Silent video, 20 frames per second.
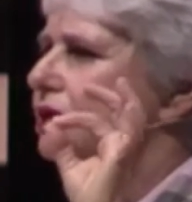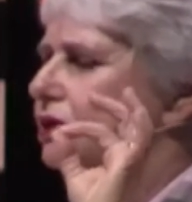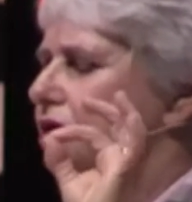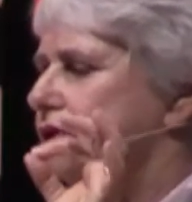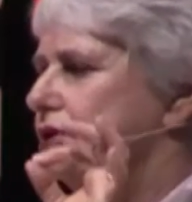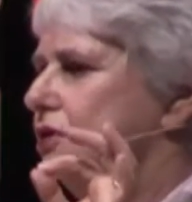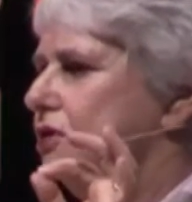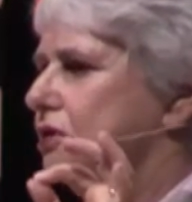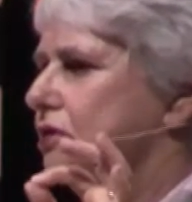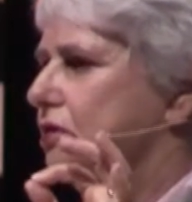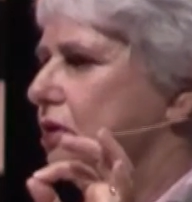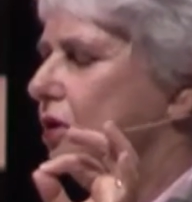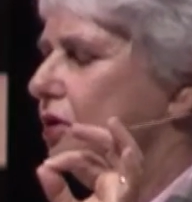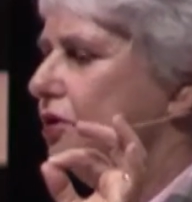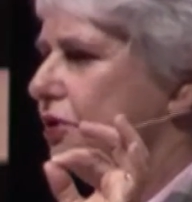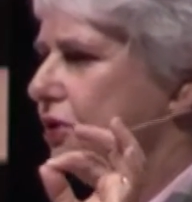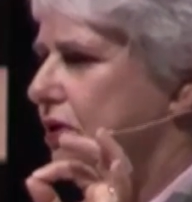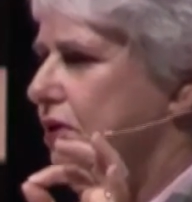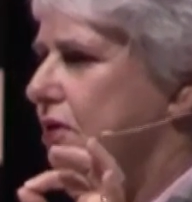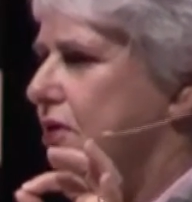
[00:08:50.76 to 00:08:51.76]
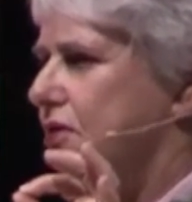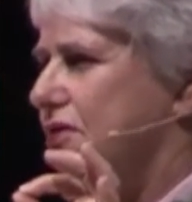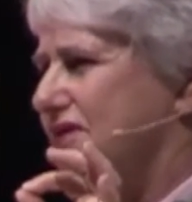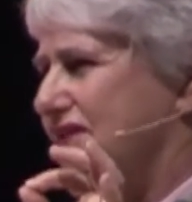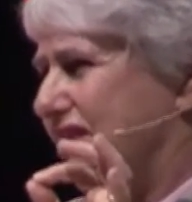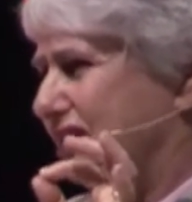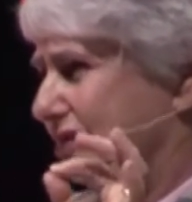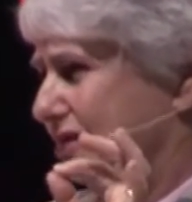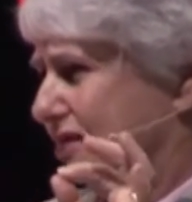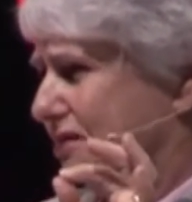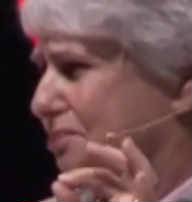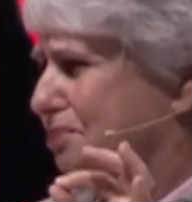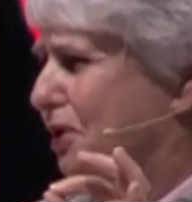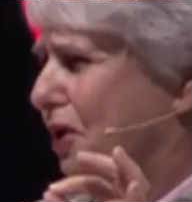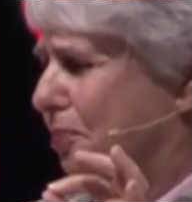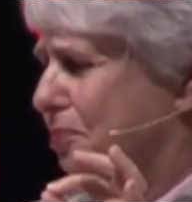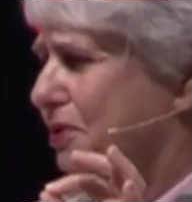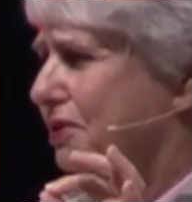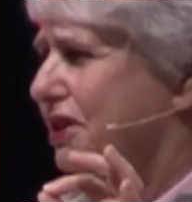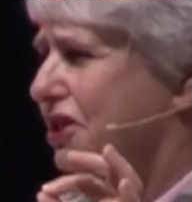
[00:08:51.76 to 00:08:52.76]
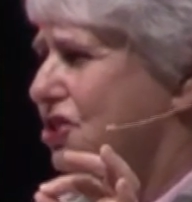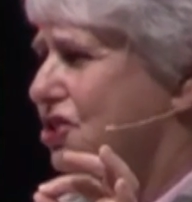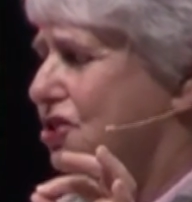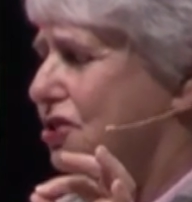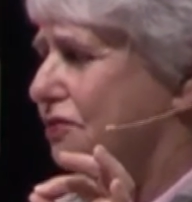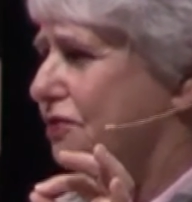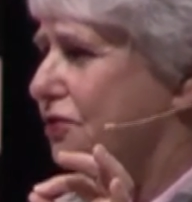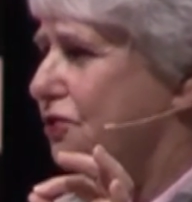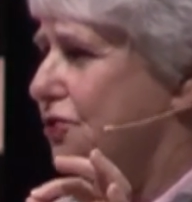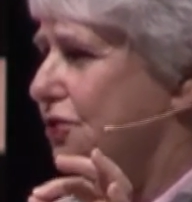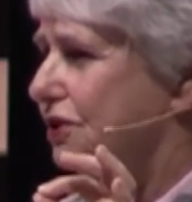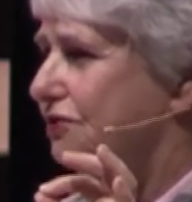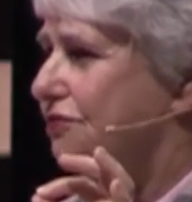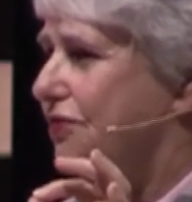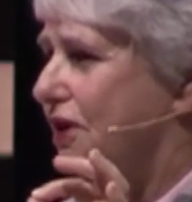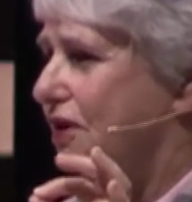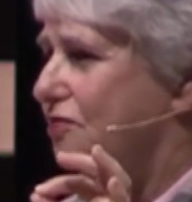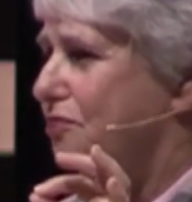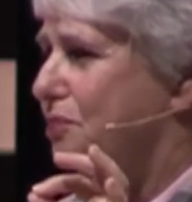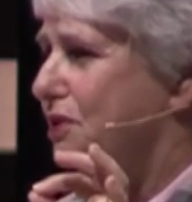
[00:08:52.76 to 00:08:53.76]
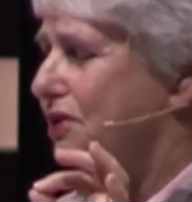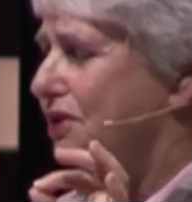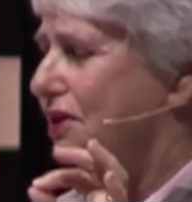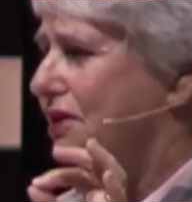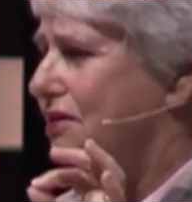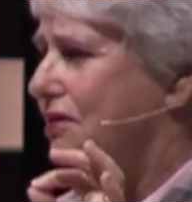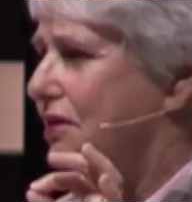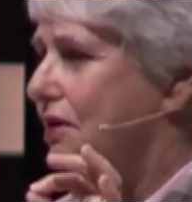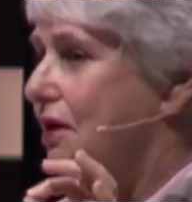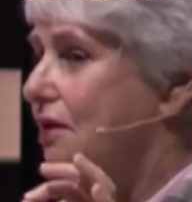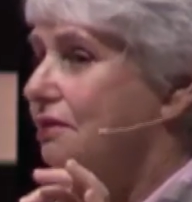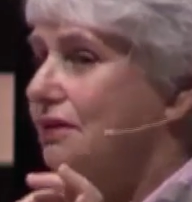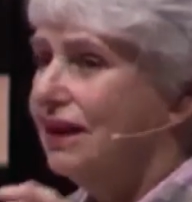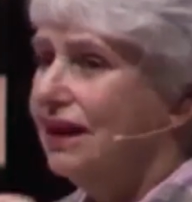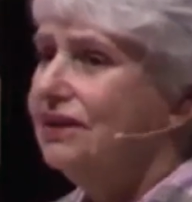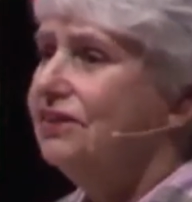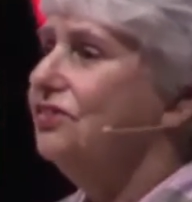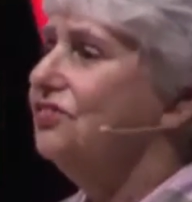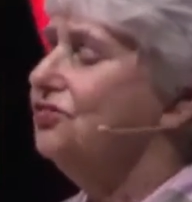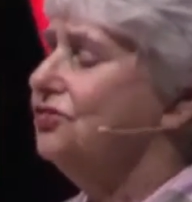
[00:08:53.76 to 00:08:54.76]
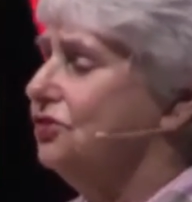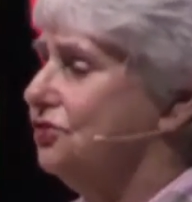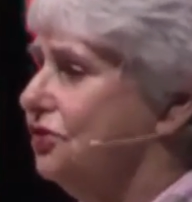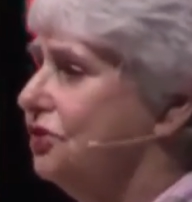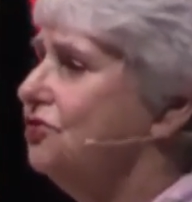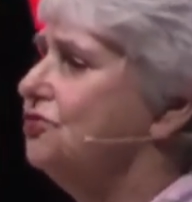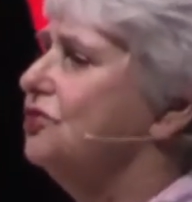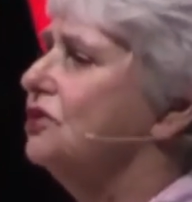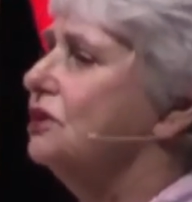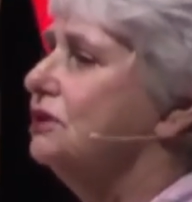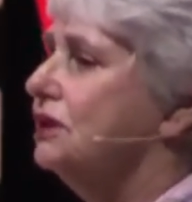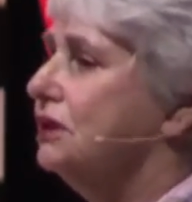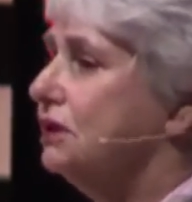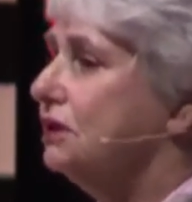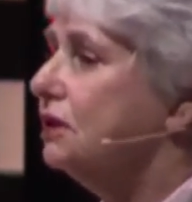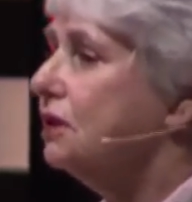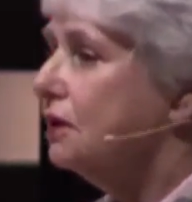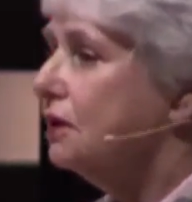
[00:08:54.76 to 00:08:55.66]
a year are killed in a population of 35 million. That is statistically